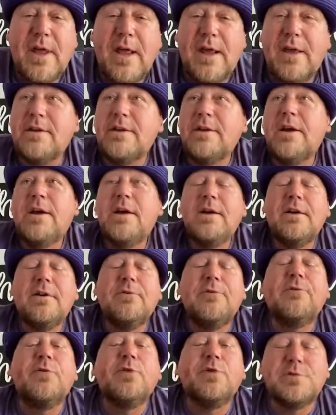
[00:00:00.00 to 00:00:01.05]
Hey,
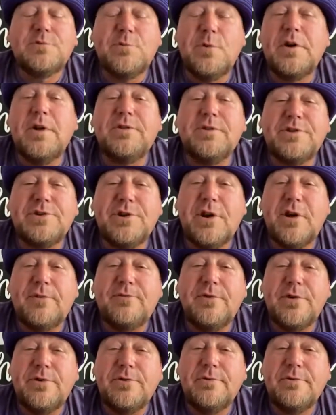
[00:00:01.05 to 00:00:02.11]
first one on the shelf,
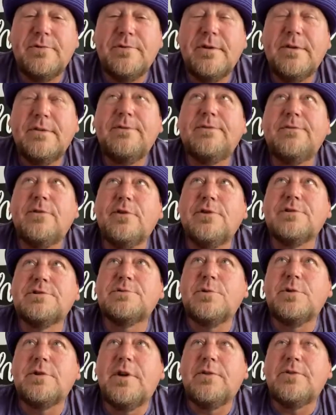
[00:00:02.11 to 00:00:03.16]
dude. First
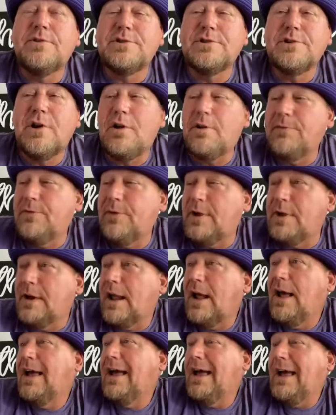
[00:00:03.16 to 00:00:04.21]
one on the shelf, and
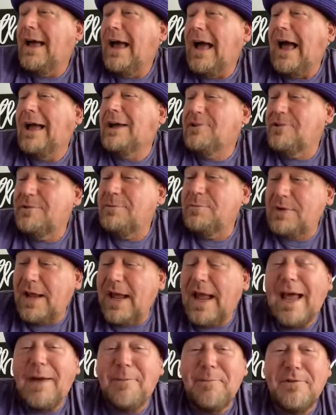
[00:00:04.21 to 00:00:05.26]
I couldn't be
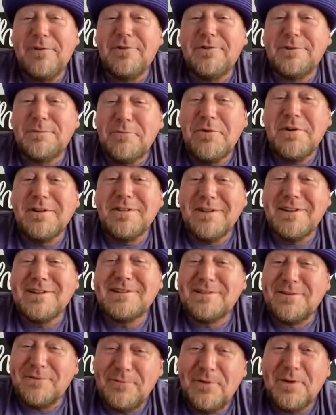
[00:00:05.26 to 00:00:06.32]
happier to bring
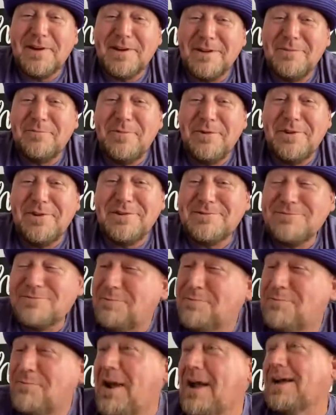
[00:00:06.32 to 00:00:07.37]
this to fucking beers for
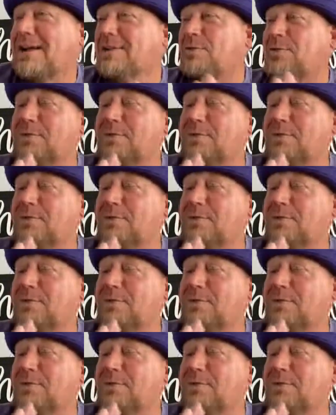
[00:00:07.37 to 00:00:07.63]
Bryan.